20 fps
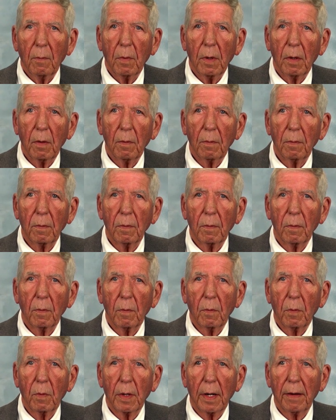Well,
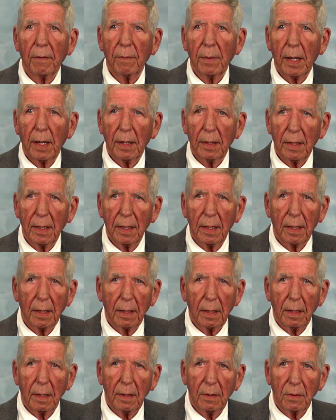whatever they
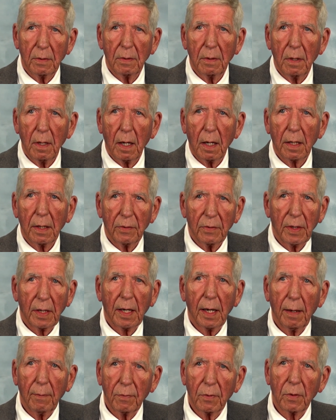did, each doc as they
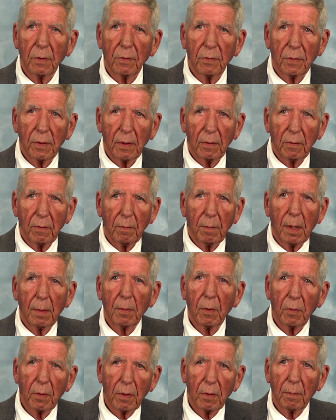came through says,
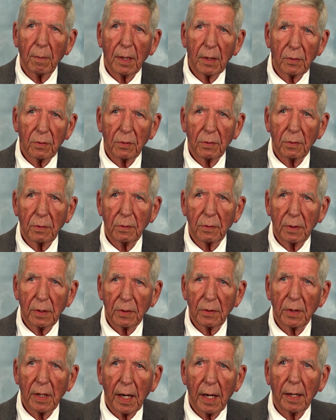"Remember, we're going to make sure
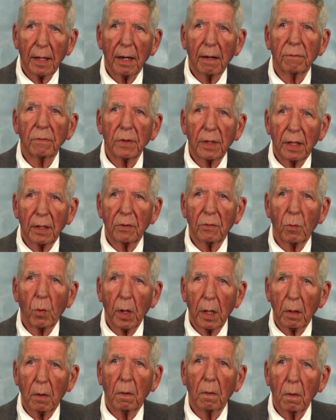this guy never gets
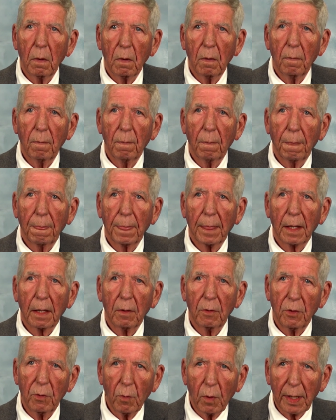well,
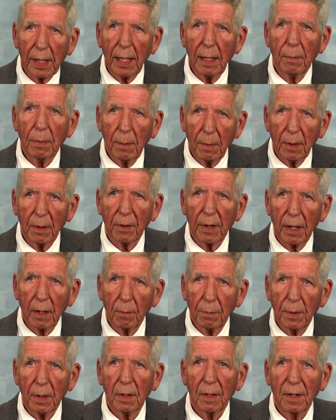because you want to keep him here to
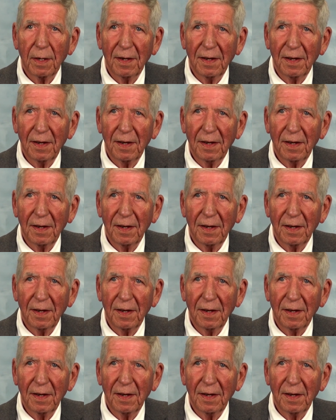help you."